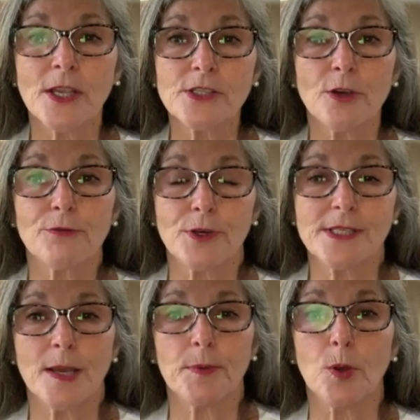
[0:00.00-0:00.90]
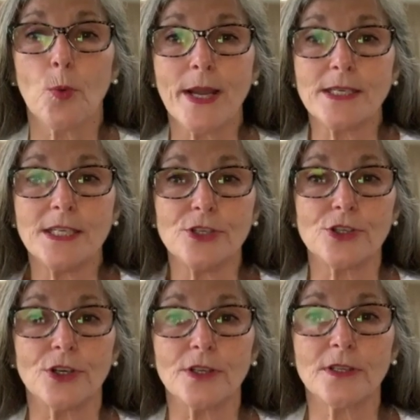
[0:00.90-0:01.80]
So for example, a white
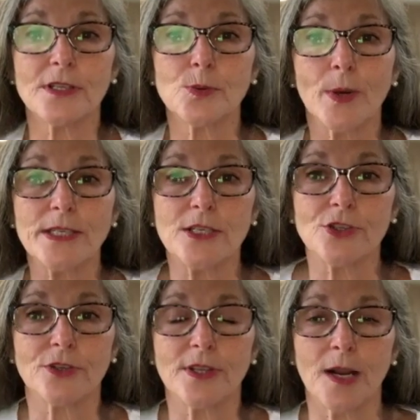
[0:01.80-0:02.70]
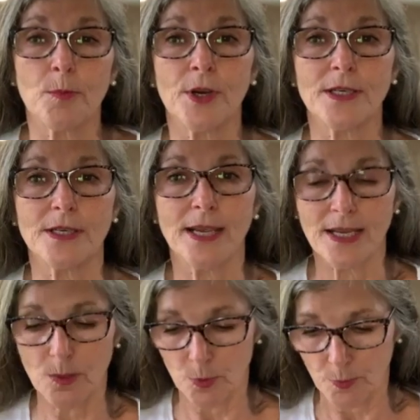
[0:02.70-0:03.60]
t-shirt. This white t-shirt that I'm wearing today, I
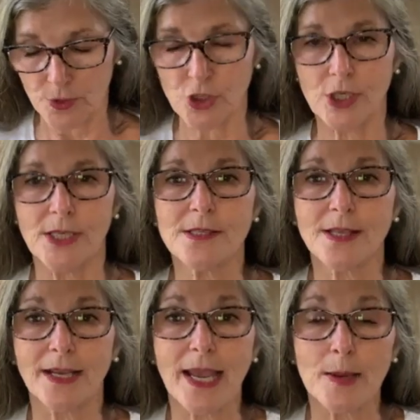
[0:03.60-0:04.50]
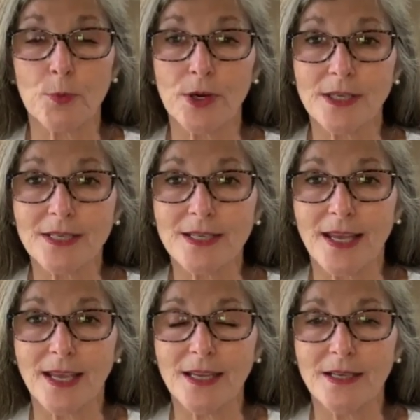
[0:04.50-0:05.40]
can wear with jeans like I am wearing
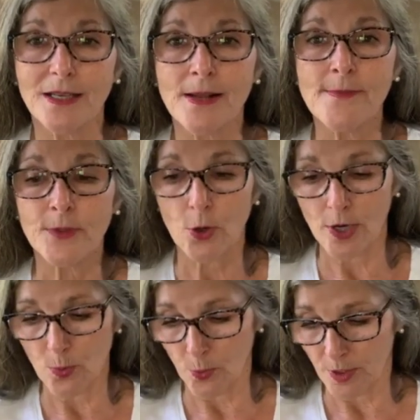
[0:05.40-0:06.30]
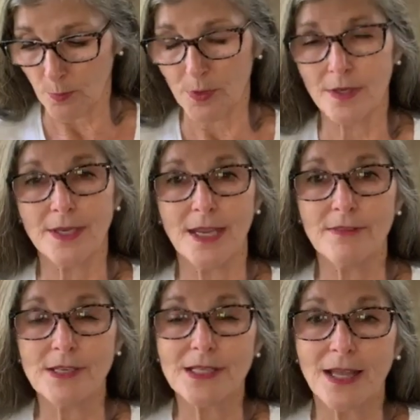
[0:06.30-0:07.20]
today, or I could wear them with
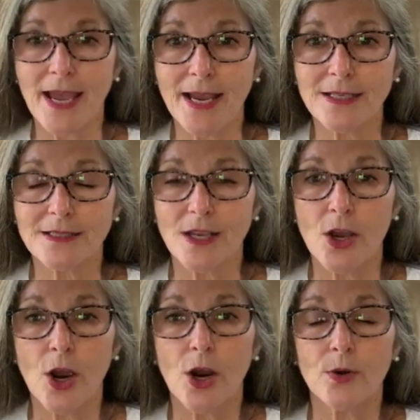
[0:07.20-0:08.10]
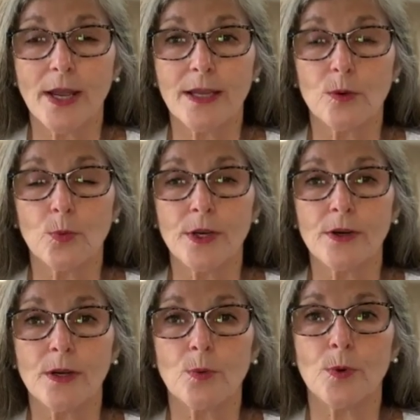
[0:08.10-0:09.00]
navy slacks, or I could wear
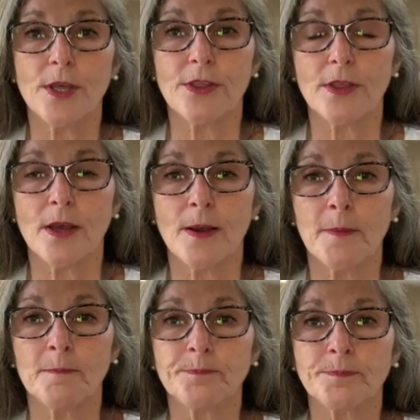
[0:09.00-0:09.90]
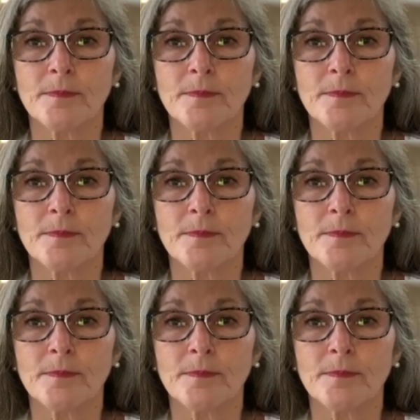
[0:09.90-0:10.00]
it with, um,